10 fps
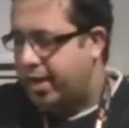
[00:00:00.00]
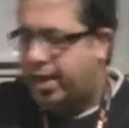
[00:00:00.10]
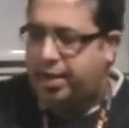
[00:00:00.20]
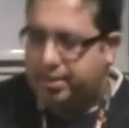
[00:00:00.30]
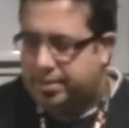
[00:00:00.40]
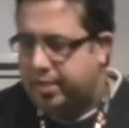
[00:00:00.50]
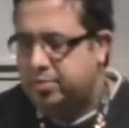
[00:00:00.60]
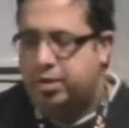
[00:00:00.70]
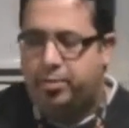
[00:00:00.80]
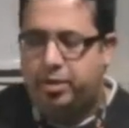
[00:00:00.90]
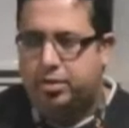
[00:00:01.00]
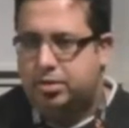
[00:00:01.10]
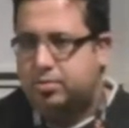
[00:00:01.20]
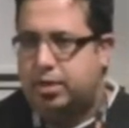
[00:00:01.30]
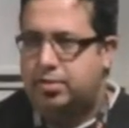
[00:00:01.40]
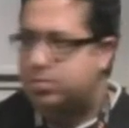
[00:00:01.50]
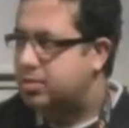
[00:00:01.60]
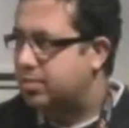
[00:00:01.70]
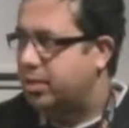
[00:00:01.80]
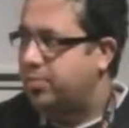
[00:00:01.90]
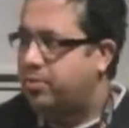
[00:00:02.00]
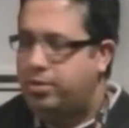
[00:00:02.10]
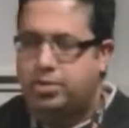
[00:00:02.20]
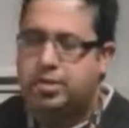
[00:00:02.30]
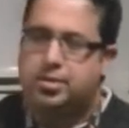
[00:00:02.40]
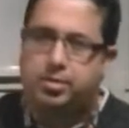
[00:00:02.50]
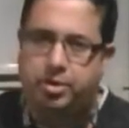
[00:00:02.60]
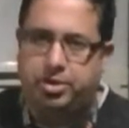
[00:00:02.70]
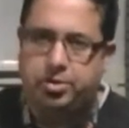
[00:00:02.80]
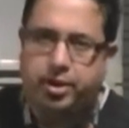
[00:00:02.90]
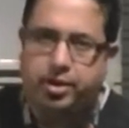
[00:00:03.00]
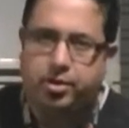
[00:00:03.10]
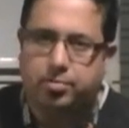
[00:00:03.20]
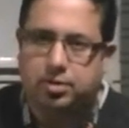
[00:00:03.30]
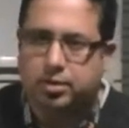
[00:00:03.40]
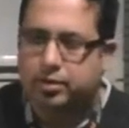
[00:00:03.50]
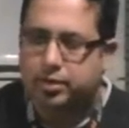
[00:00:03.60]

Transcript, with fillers: And at the same time, I got distracted with some other projects like my tricopter